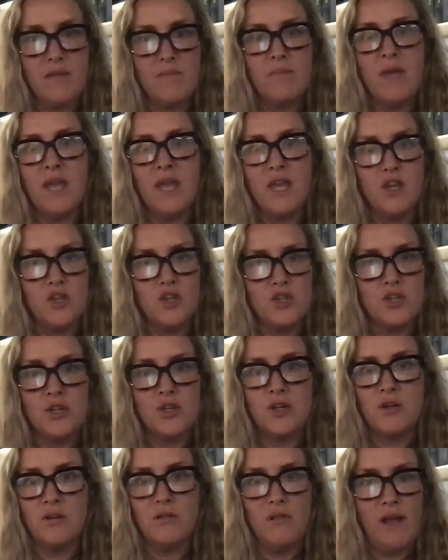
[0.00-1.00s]
making
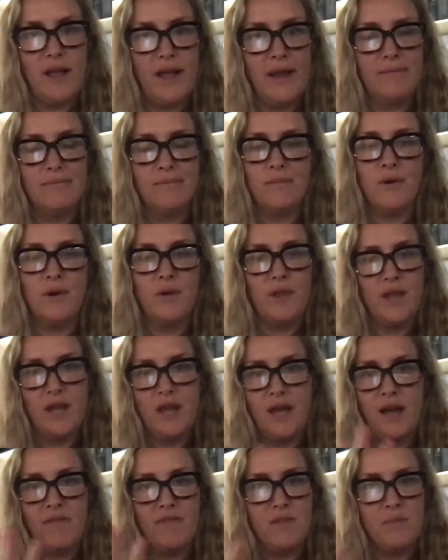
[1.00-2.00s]
sure like where they
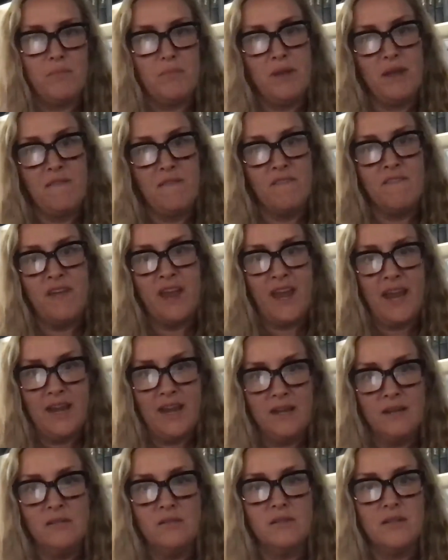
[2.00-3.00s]
have the big
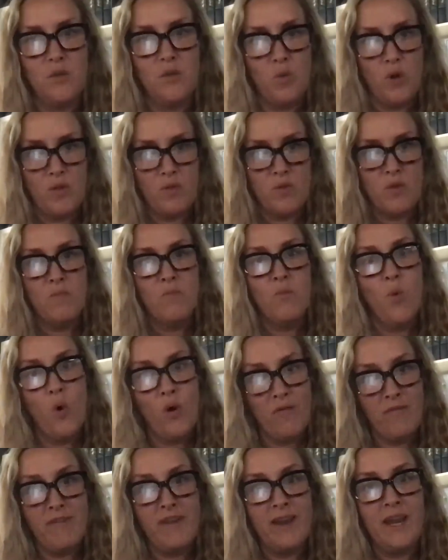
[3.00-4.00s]
vein, they want the more
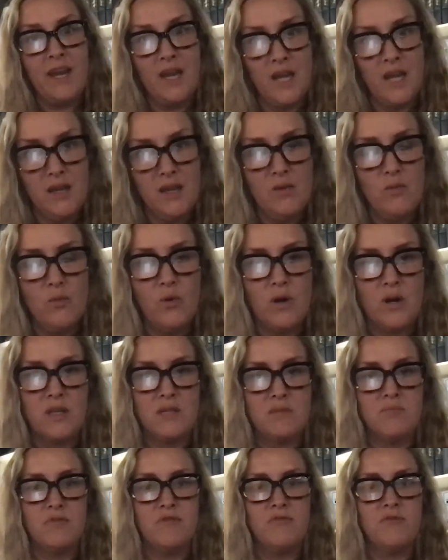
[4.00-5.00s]
veining,
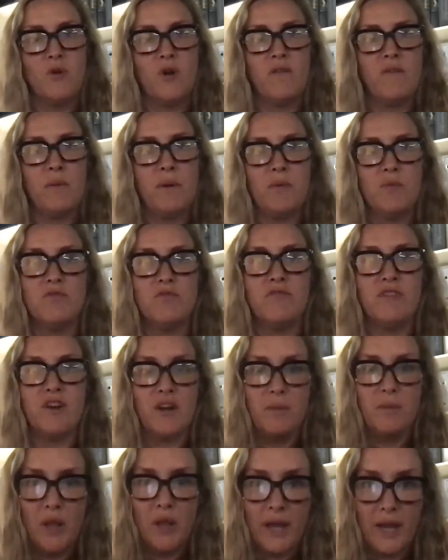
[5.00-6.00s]
whereas before everybody was very
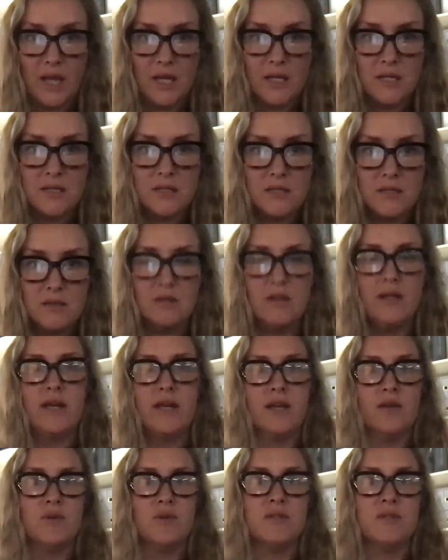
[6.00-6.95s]
bland. Like it was,